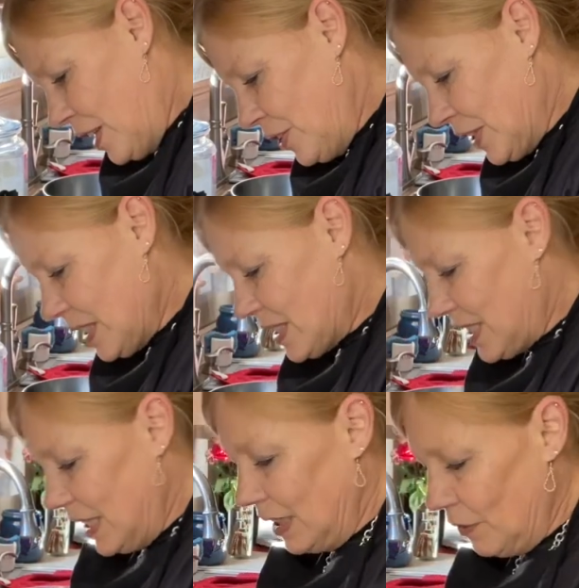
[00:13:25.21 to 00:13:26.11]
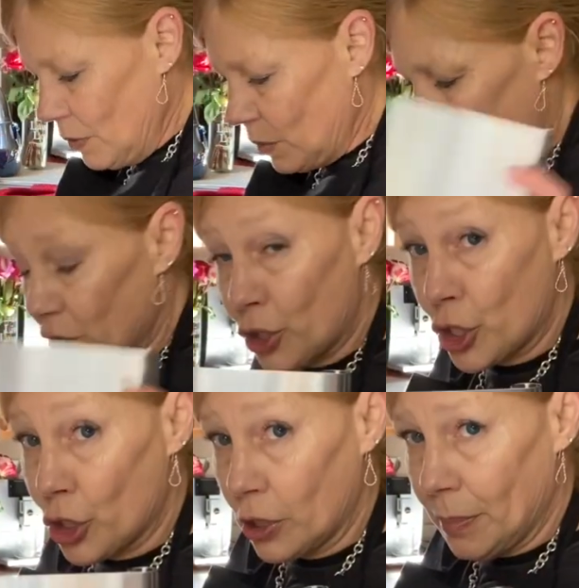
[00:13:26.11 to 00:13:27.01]
And you can see, even with a
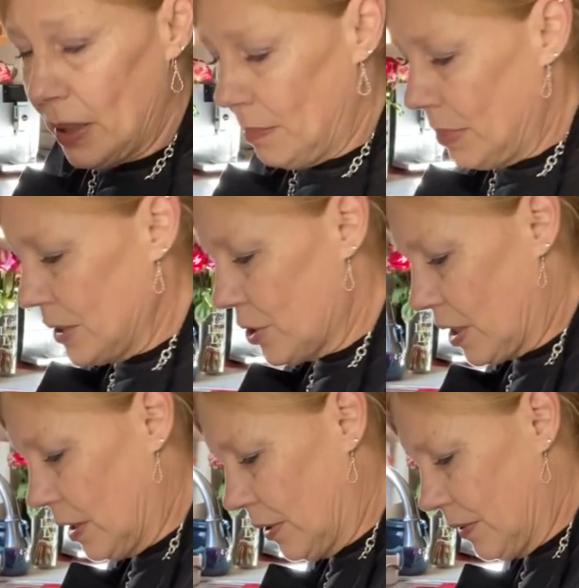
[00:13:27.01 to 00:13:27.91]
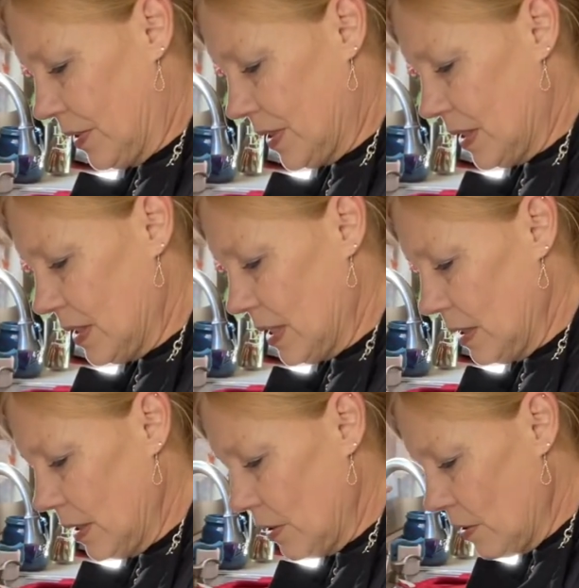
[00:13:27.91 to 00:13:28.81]
sharp bench cutter, this is a
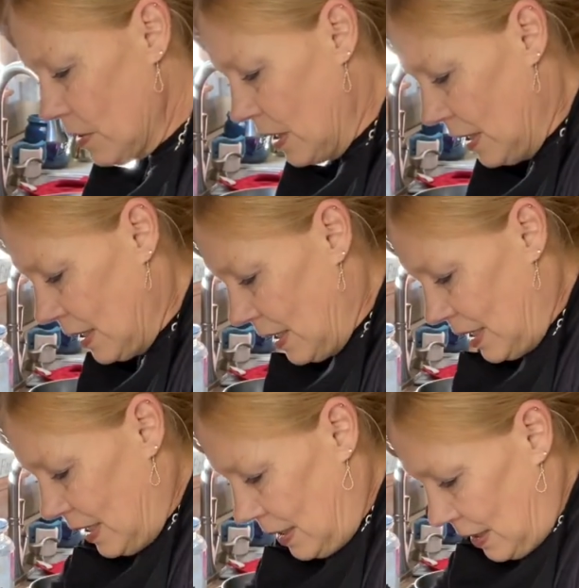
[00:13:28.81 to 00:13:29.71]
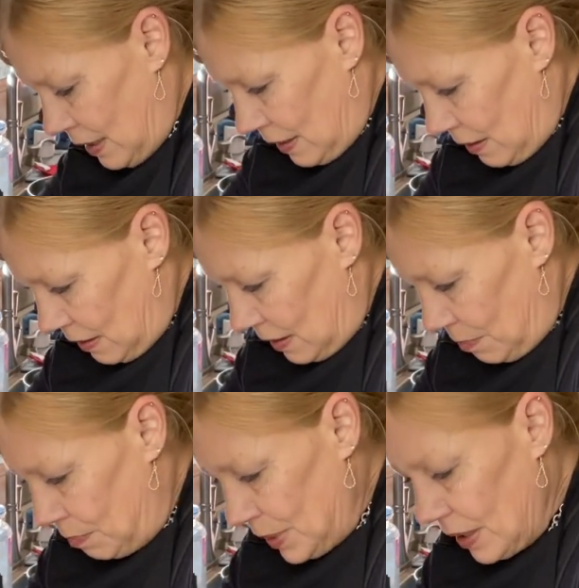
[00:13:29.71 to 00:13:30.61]
little
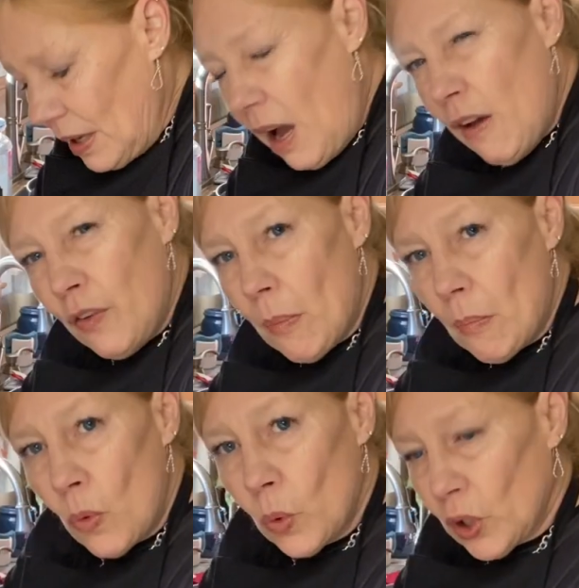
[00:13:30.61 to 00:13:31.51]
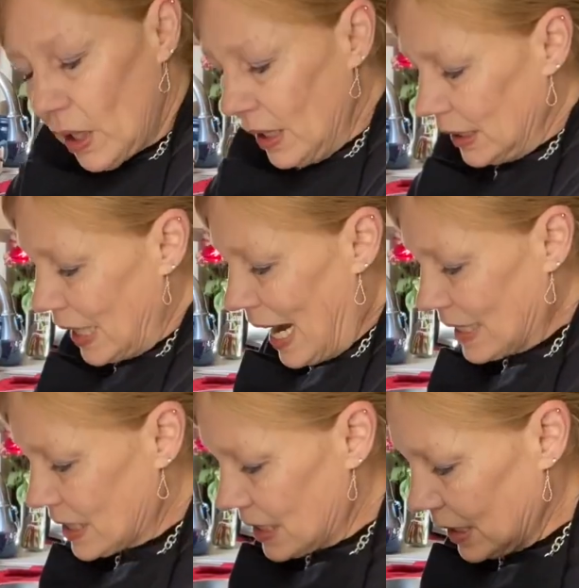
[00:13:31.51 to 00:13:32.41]
bit of a more
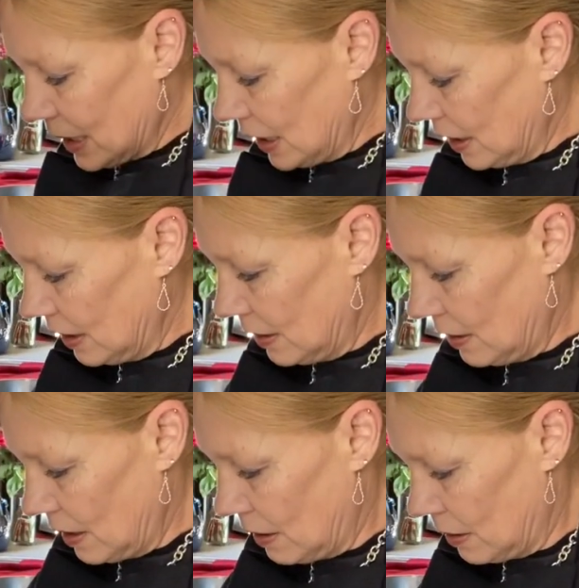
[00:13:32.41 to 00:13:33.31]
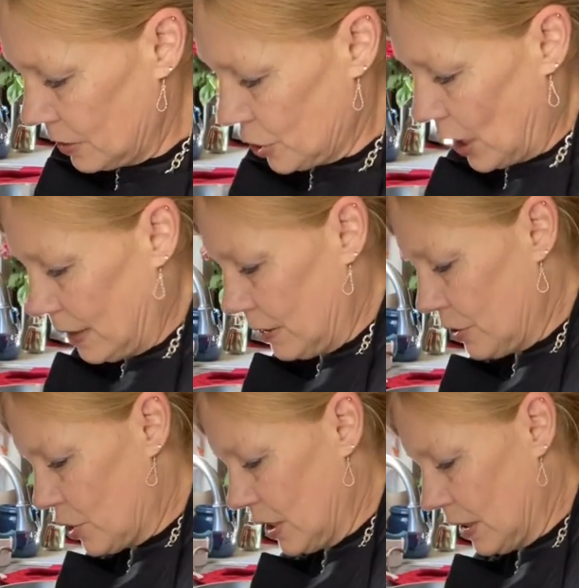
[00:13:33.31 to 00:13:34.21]
elastic,
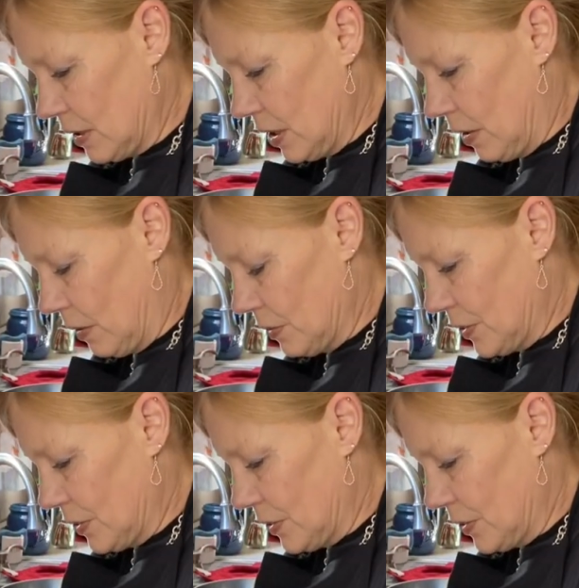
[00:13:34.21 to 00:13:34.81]
challenging dough.